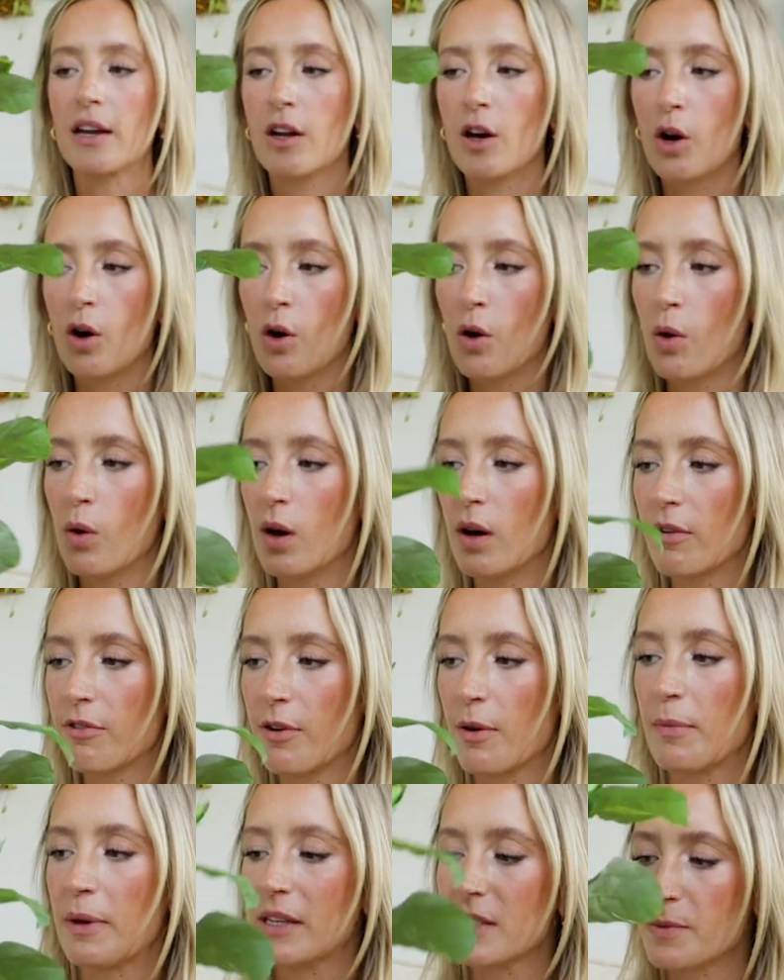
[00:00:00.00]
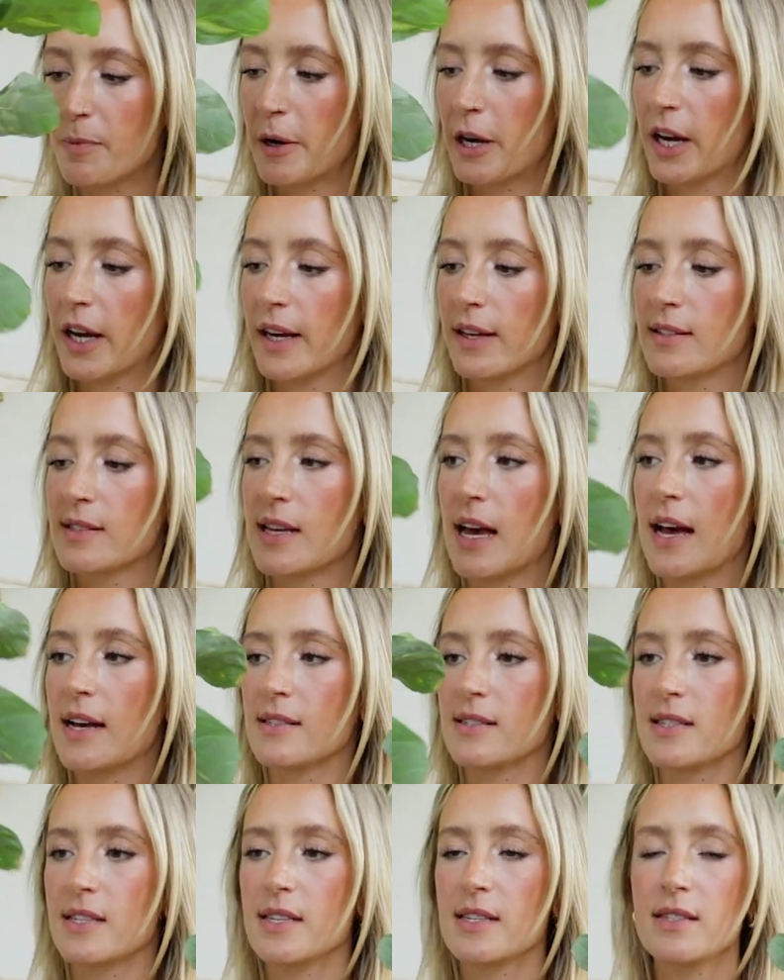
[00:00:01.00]
know from experience
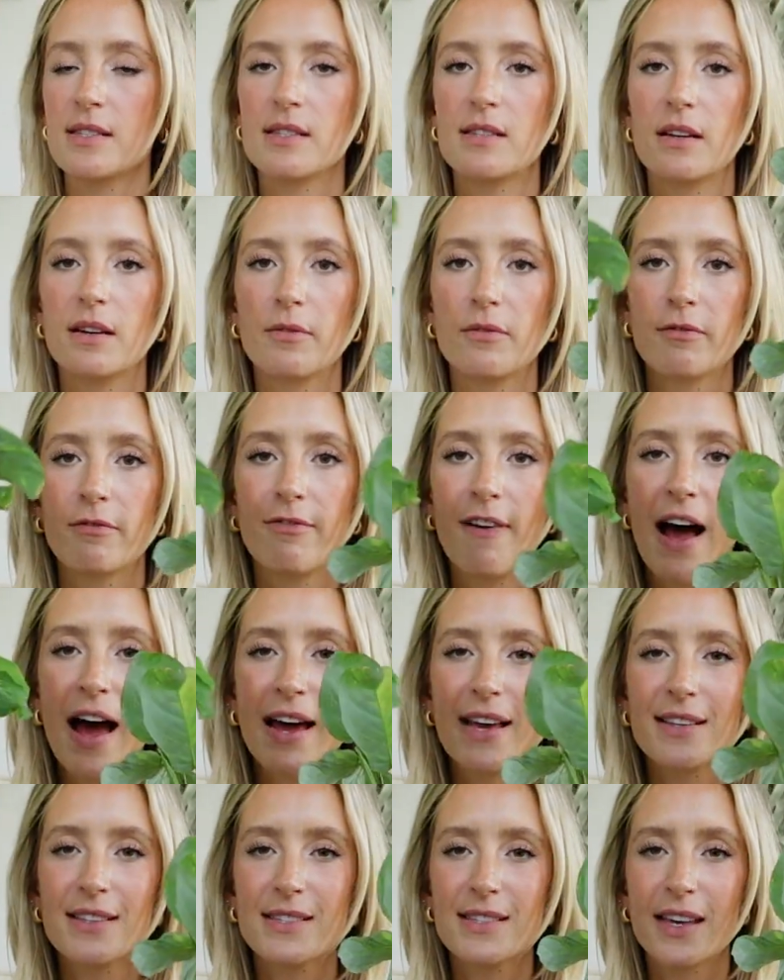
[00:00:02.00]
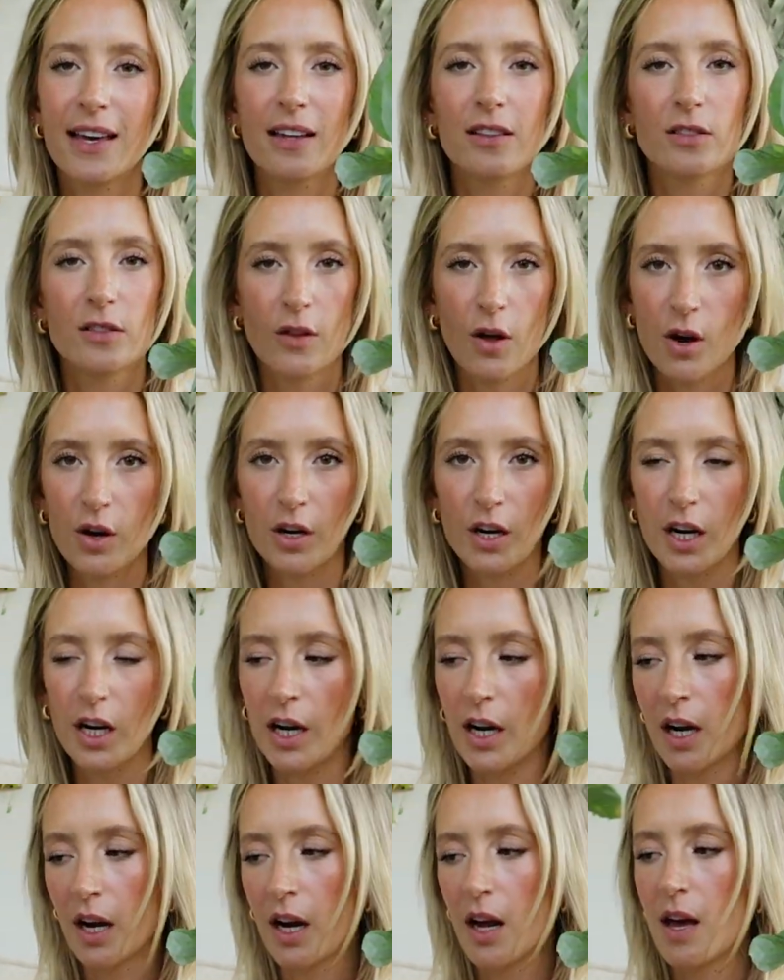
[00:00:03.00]
as these vines get
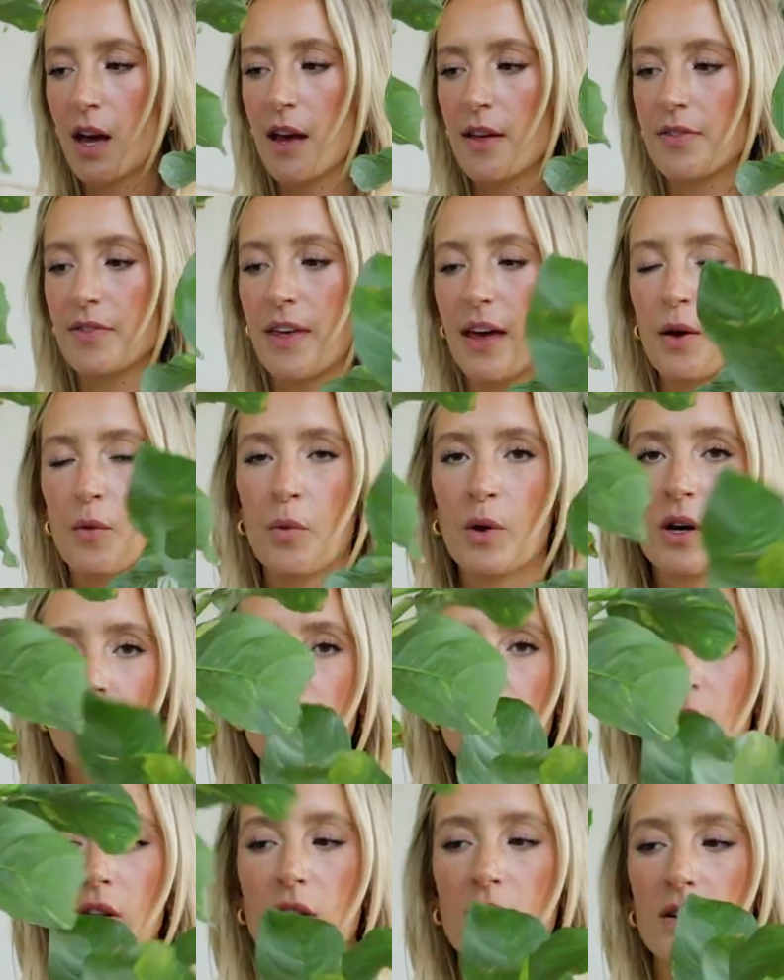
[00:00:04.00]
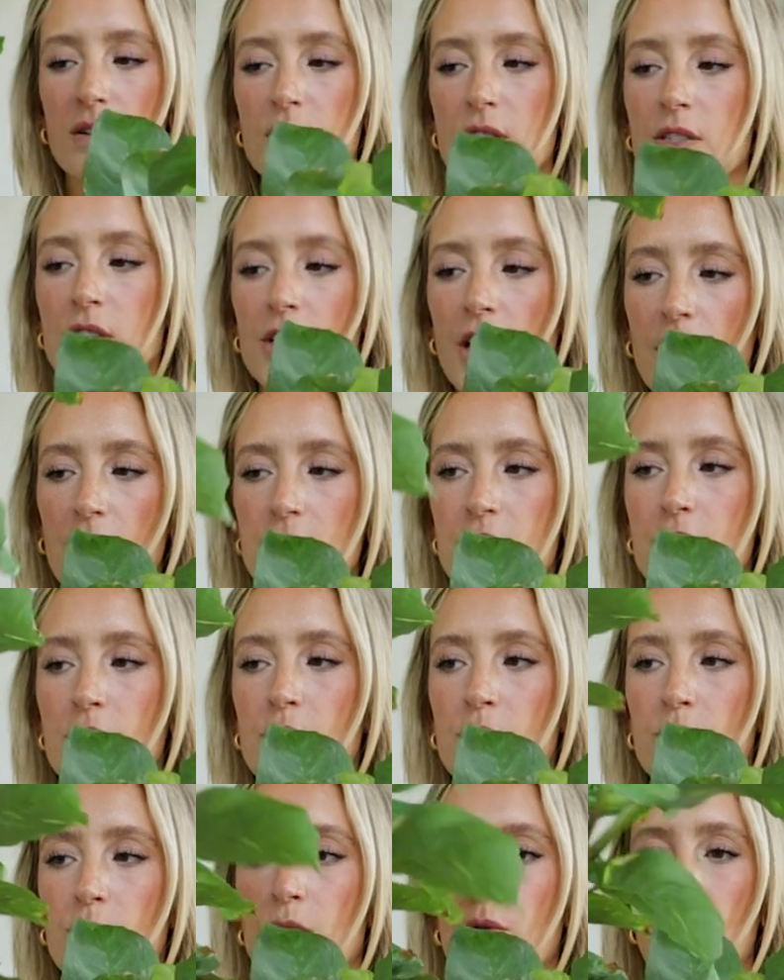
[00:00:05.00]
longer, they will start
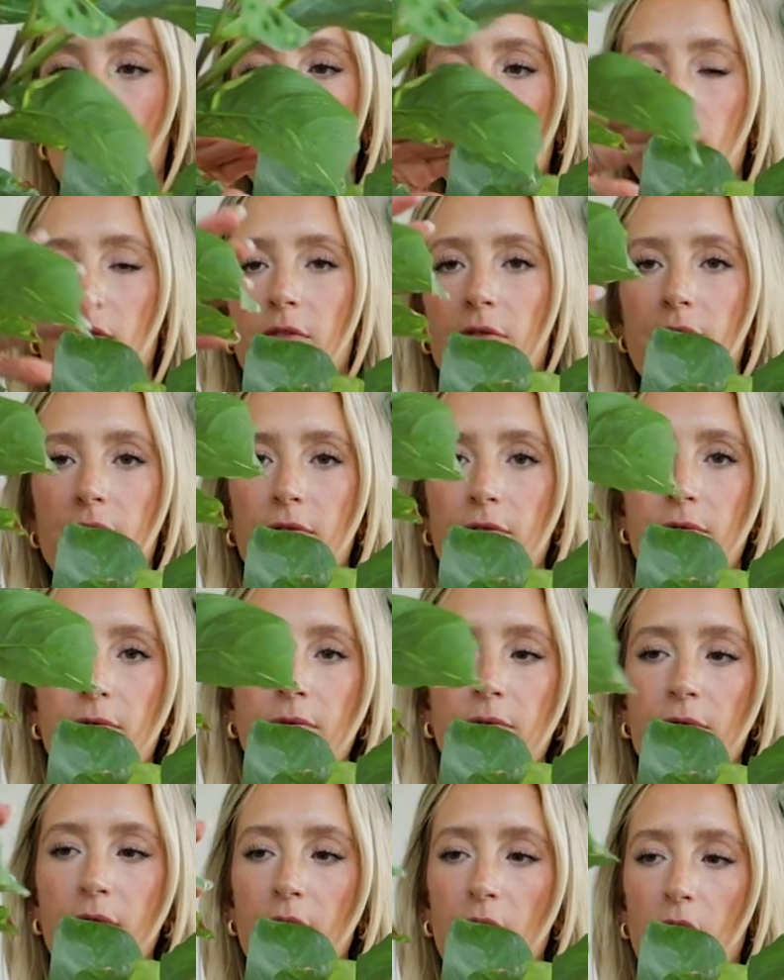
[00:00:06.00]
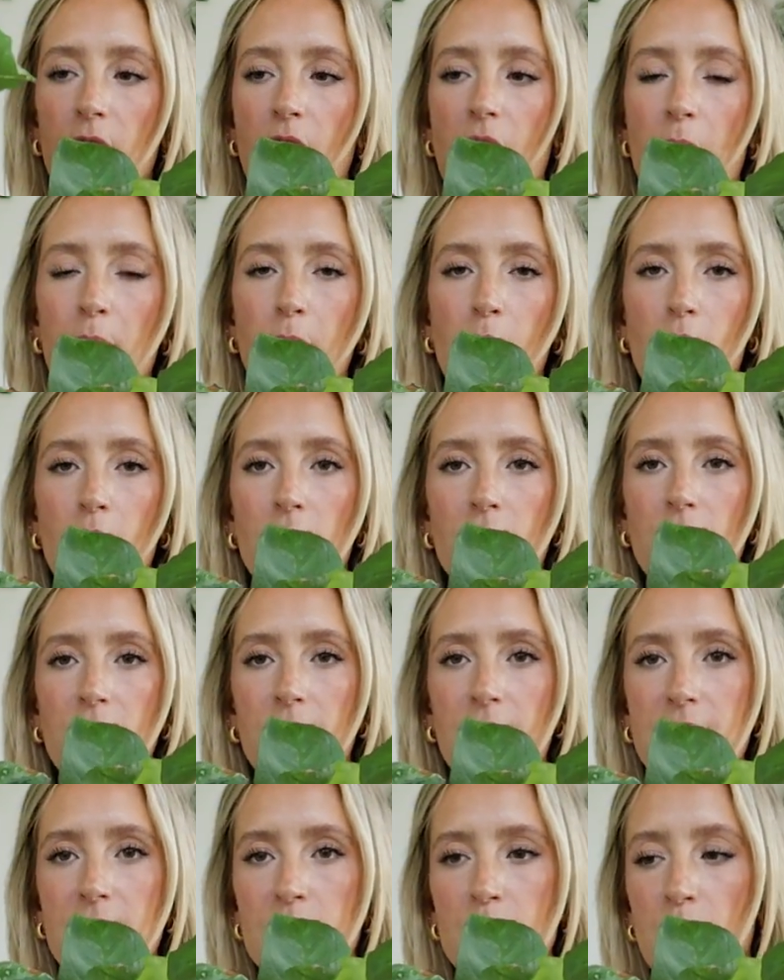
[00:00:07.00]
to flop over
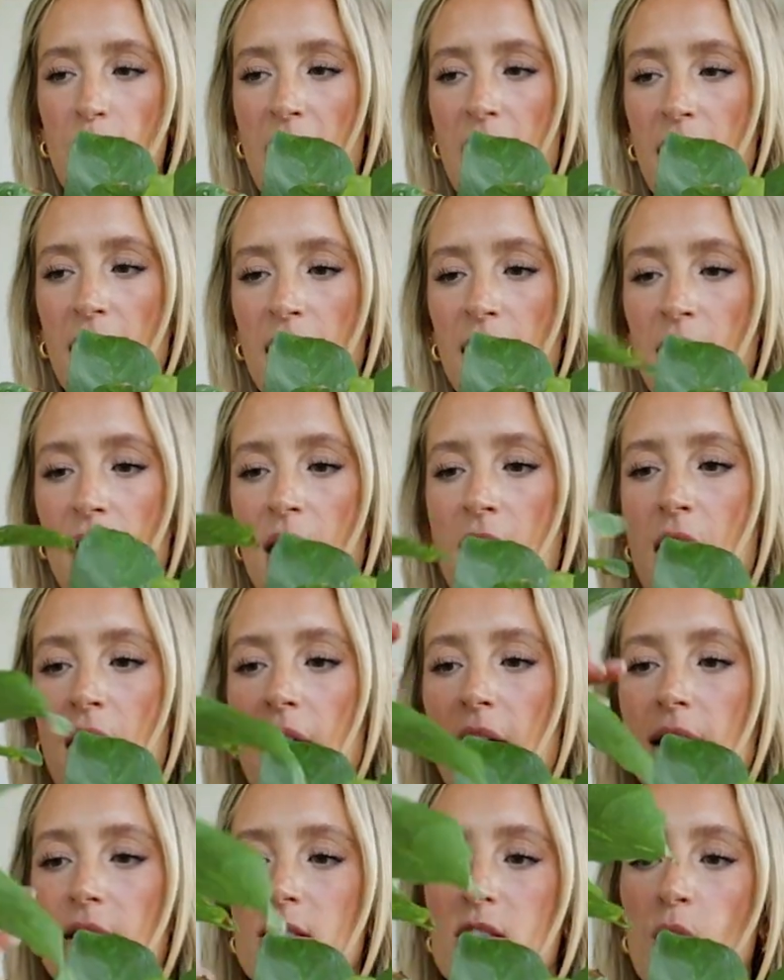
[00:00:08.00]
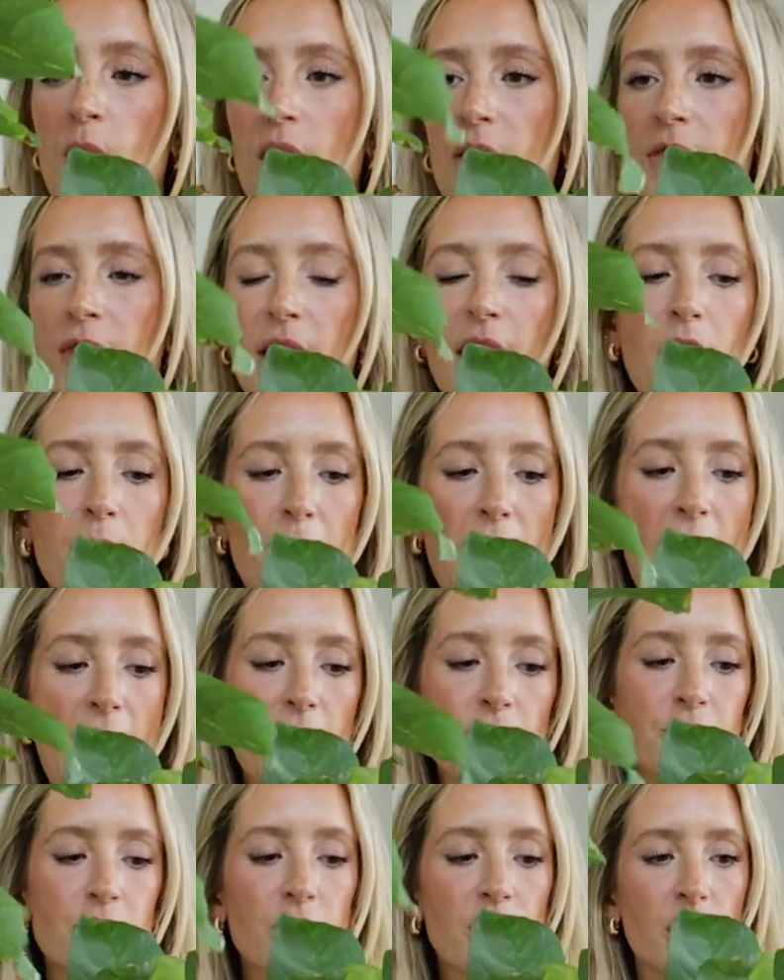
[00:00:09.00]
this way, and so I think I'm
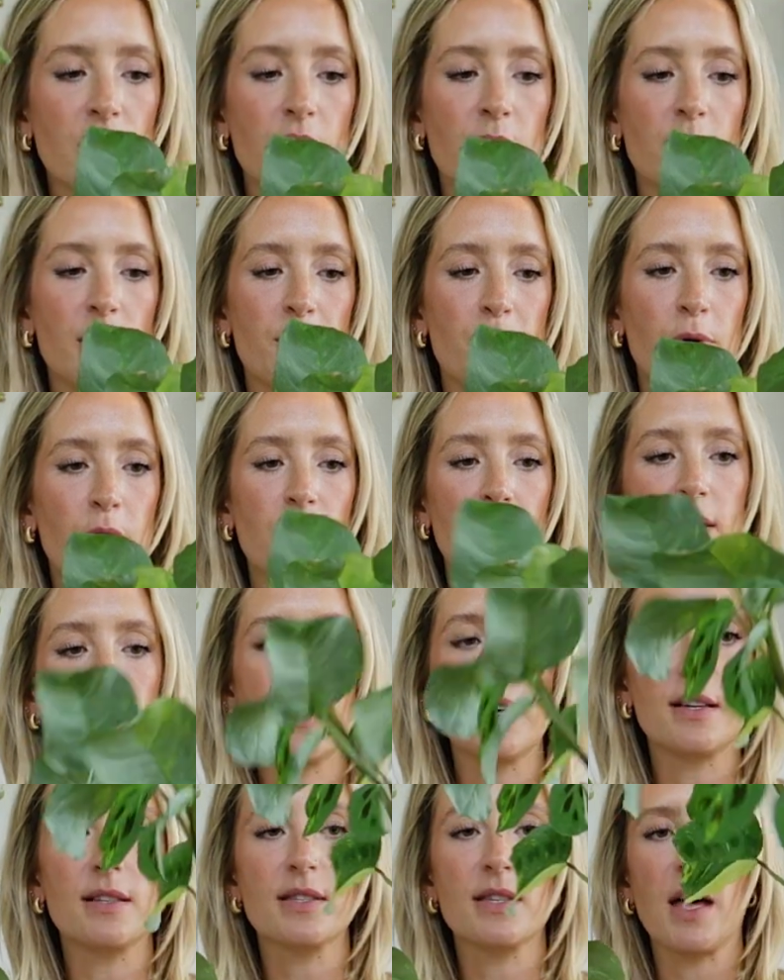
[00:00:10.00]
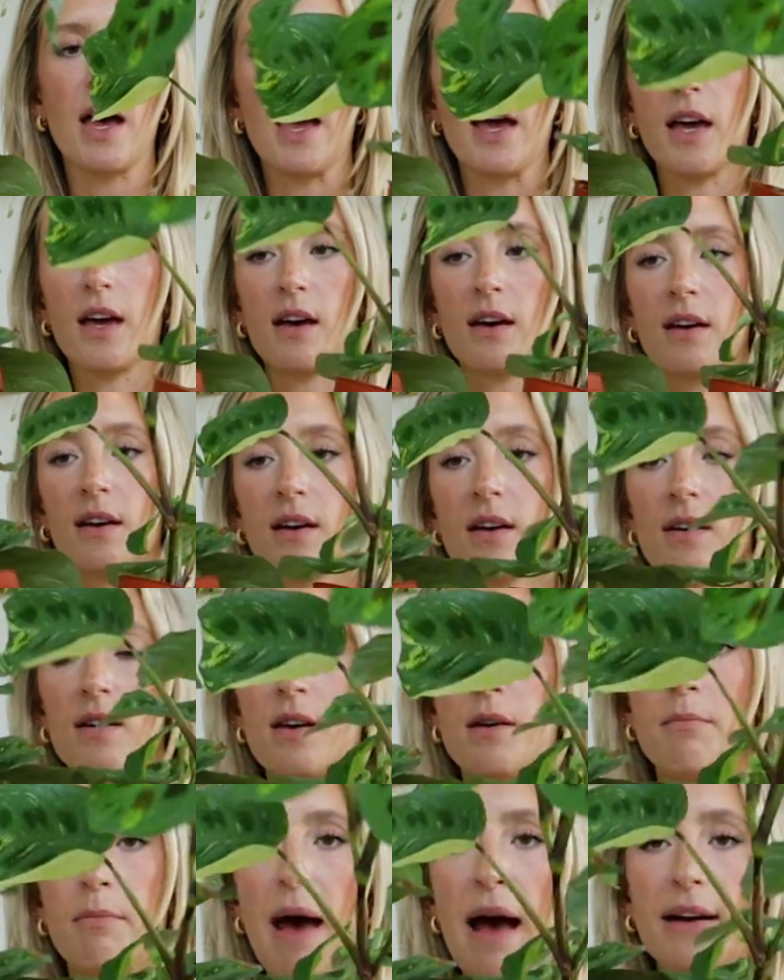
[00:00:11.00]
actually going to be putting these like
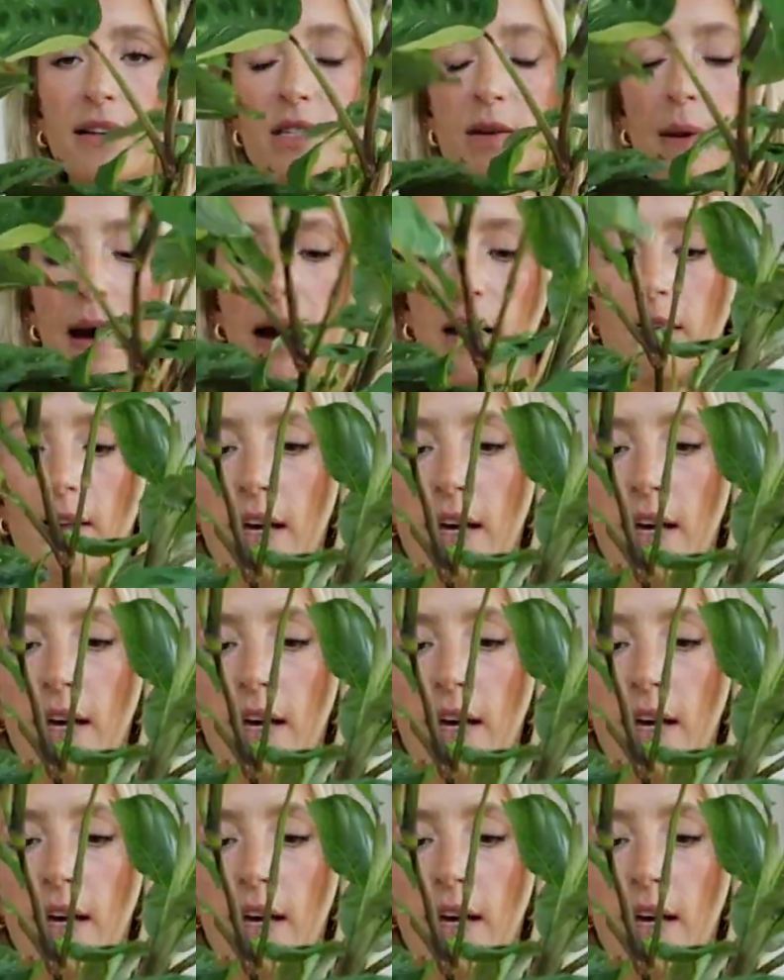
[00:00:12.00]
back to back